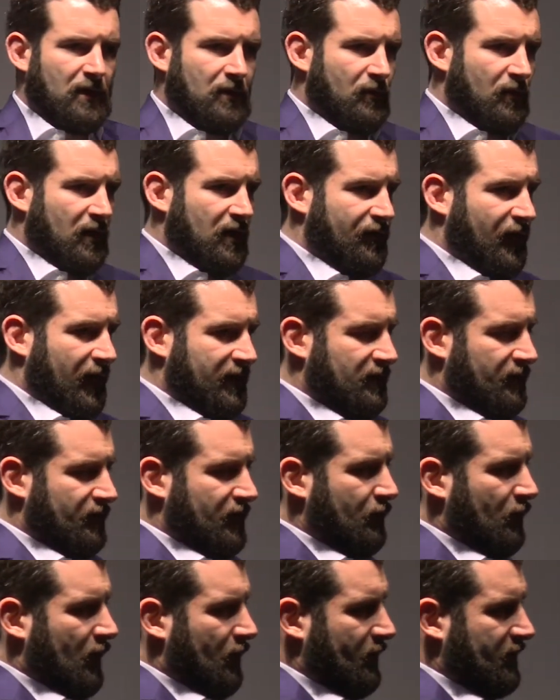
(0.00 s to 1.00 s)
Effectively,
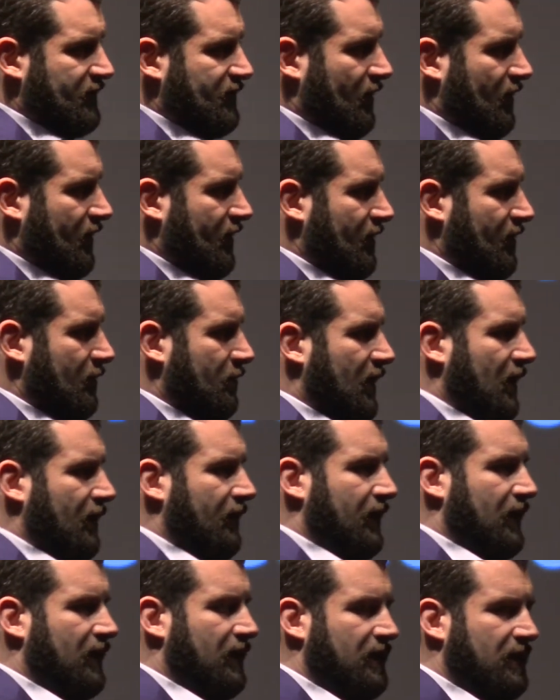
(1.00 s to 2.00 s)
what we're talking about
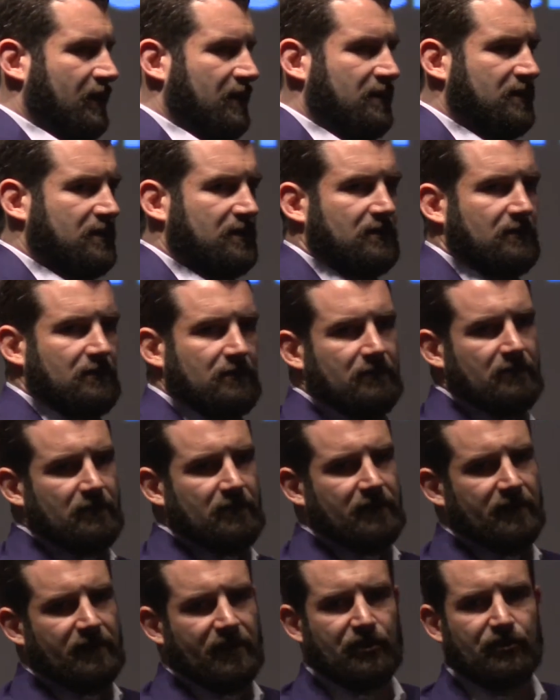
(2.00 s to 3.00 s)
is
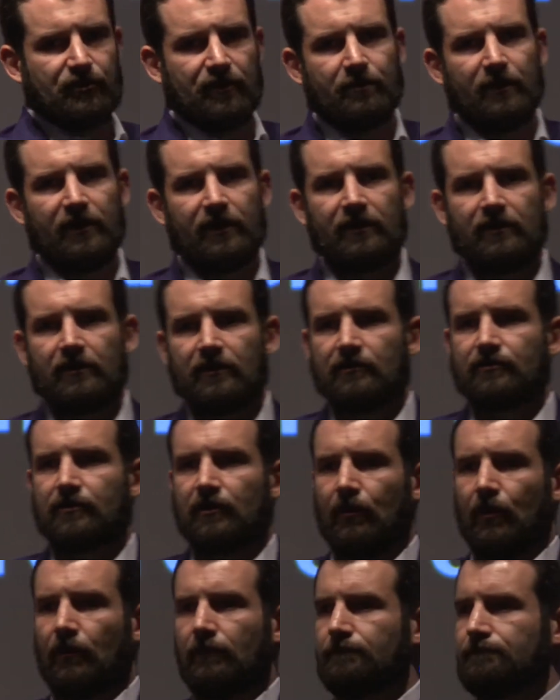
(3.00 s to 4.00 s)
distributed
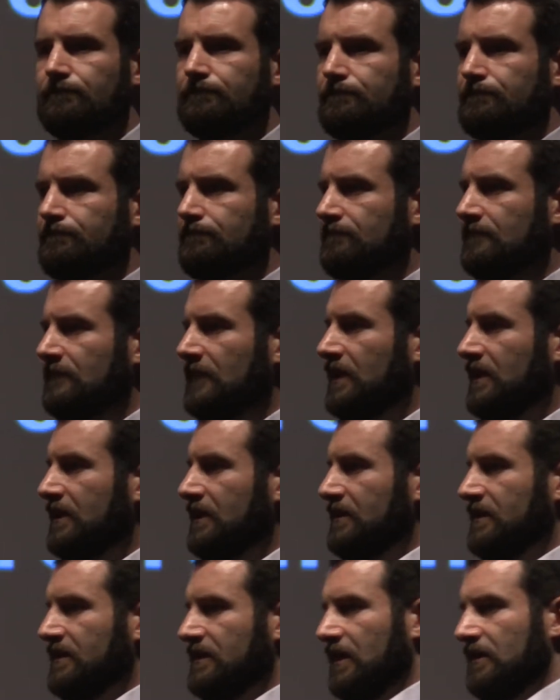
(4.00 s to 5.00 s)
control.
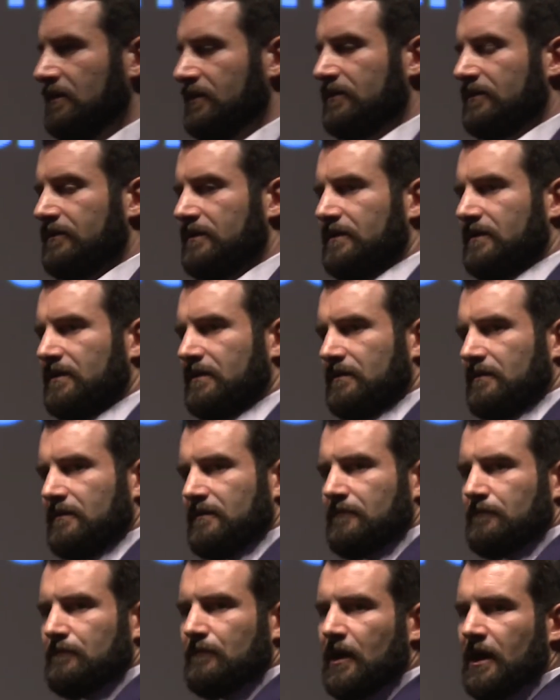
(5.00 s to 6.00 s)
Sensors
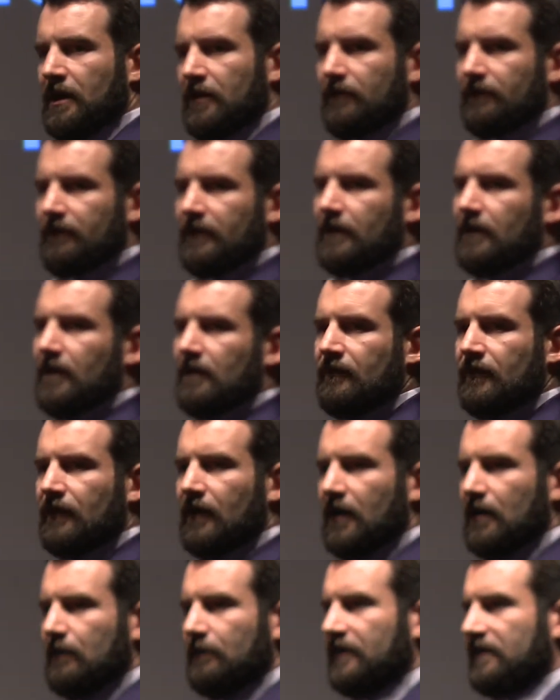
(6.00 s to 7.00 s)
monitoring our
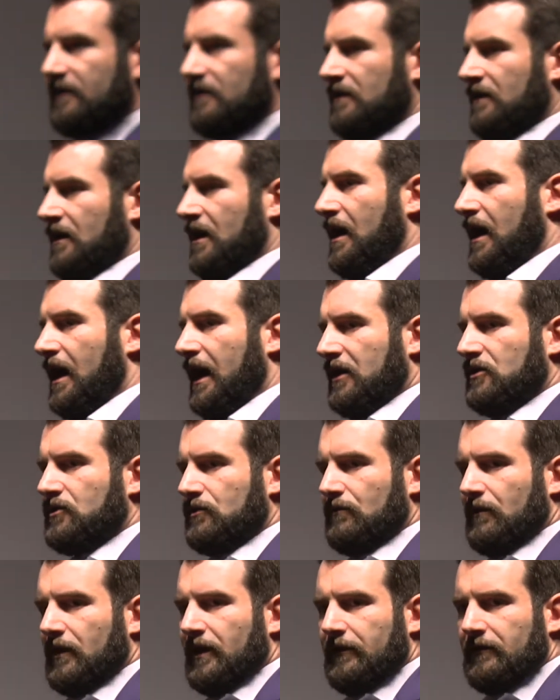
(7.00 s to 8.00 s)
environment,
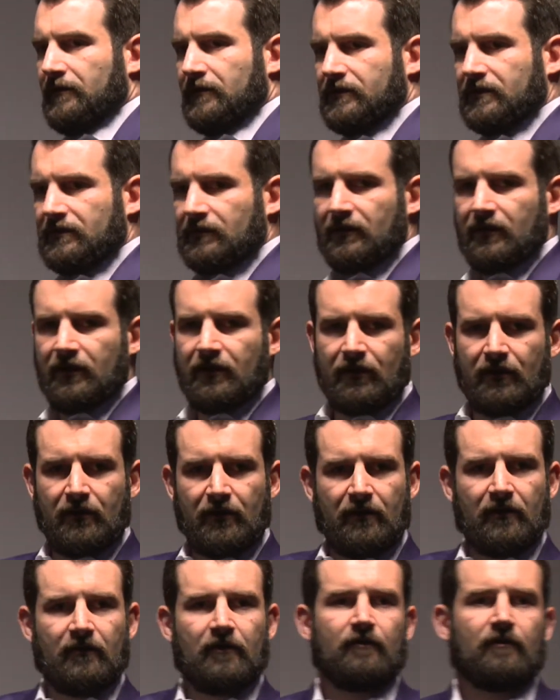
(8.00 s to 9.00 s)
actuators
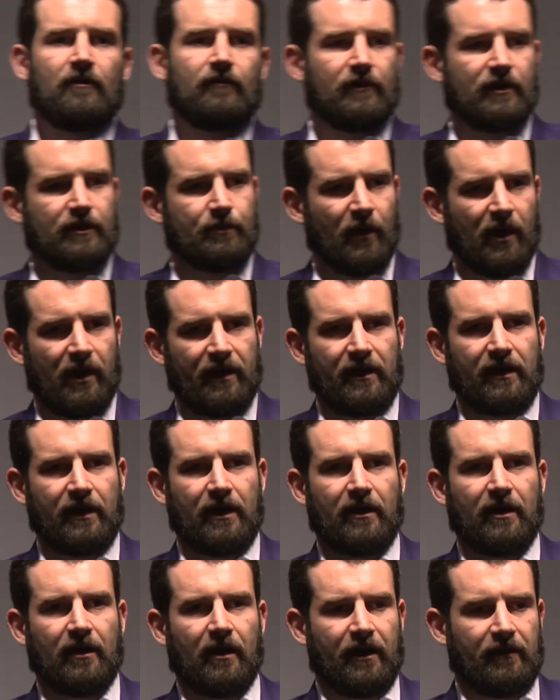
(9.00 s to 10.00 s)
responding in
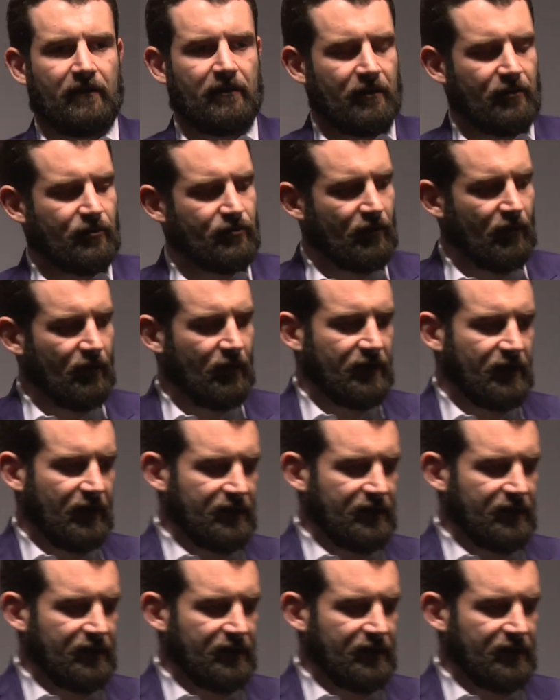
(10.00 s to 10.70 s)
kind, controlling the